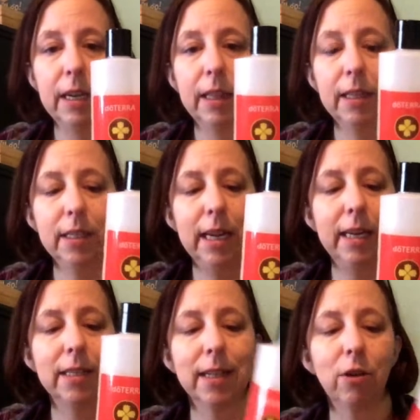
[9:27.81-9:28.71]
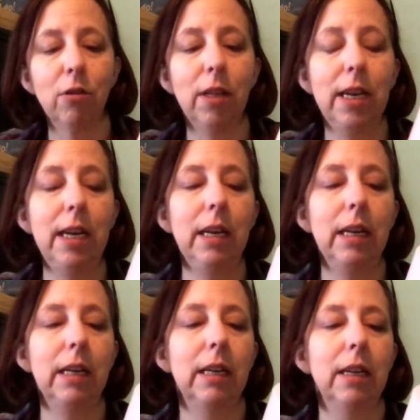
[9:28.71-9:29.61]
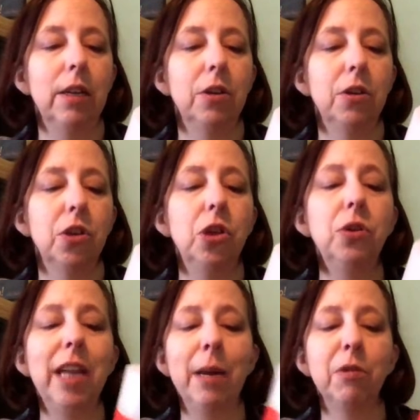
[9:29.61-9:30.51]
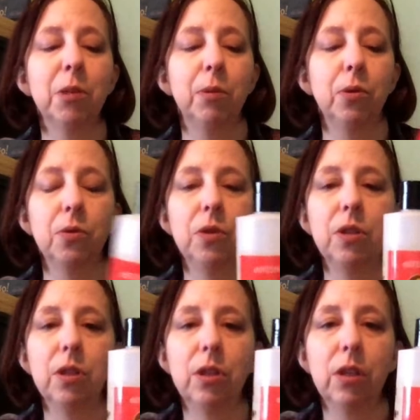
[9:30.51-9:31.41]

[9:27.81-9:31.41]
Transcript: This takes literally 2 tablespoons